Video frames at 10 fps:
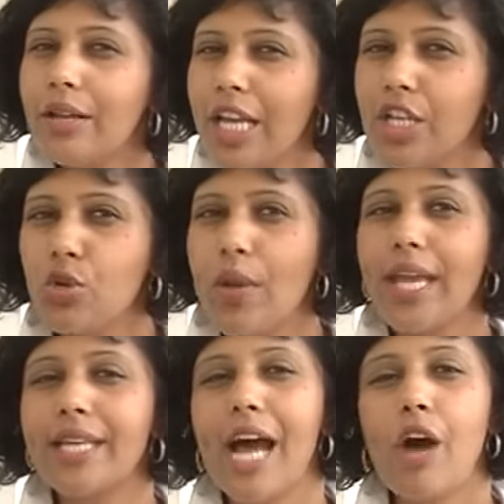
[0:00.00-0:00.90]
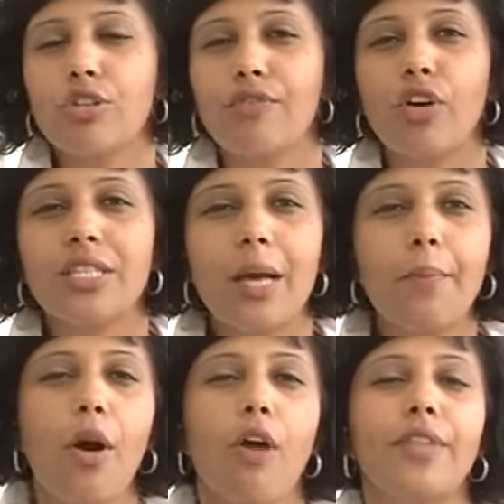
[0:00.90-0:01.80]
issuing it out. Of course,
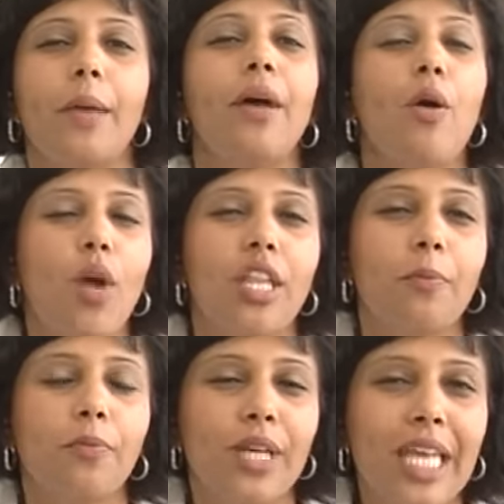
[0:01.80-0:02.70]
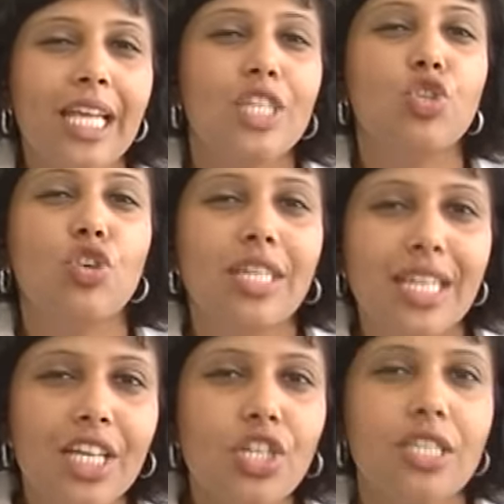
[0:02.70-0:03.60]
some of them, one of the key
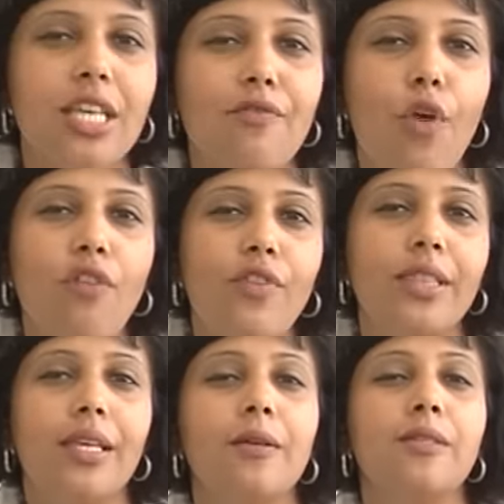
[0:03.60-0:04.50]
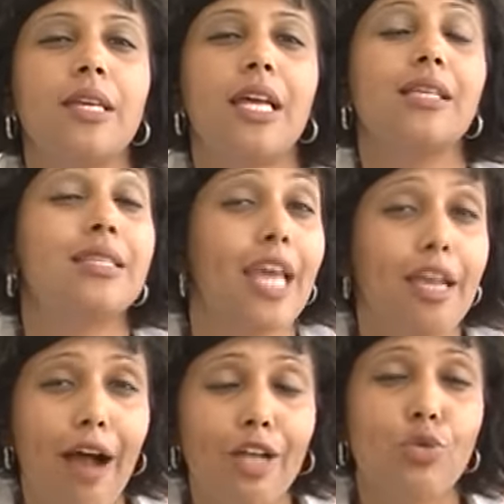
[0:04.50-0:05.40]
strategists involved with this is
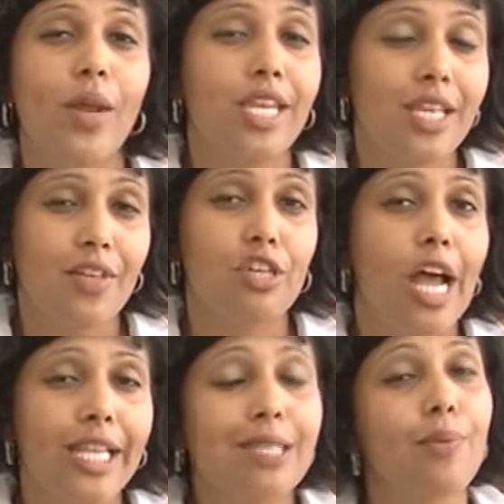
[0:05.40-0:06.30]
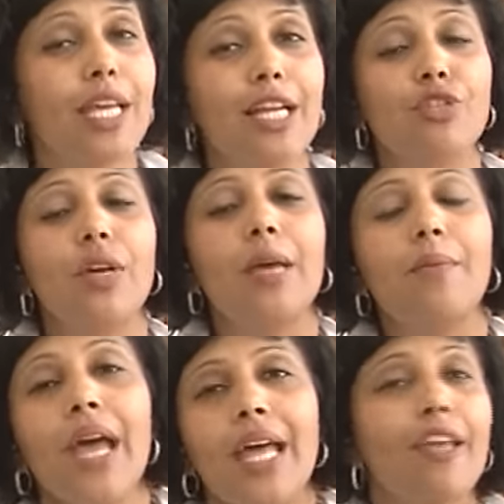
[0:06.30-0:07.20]
K. Raju. NDTV tried speaking to
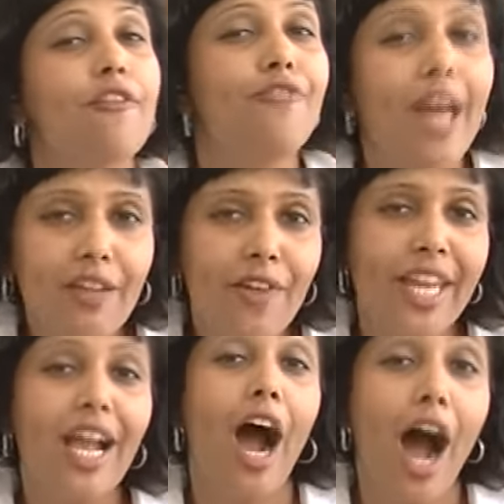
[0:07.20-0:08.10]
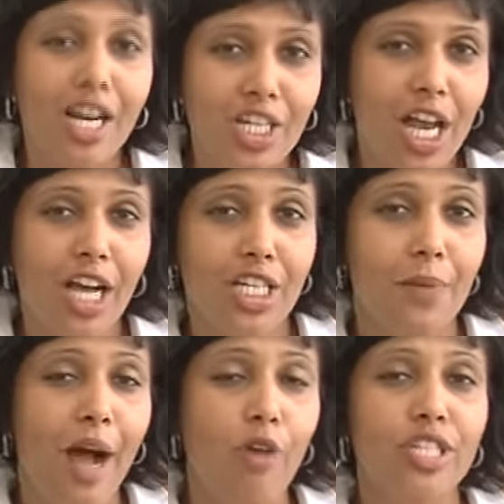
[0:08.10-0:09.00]
him. They're very, very hush-hush
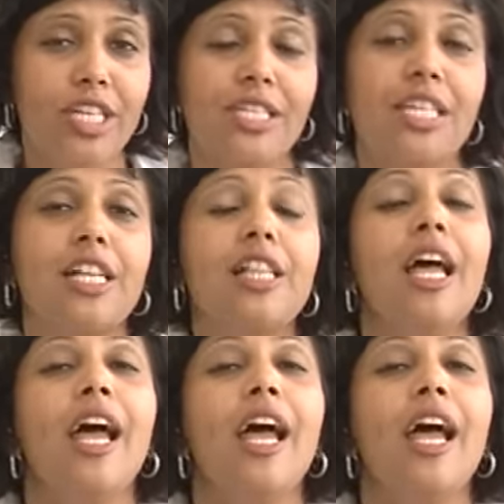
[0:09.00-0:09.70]
about it till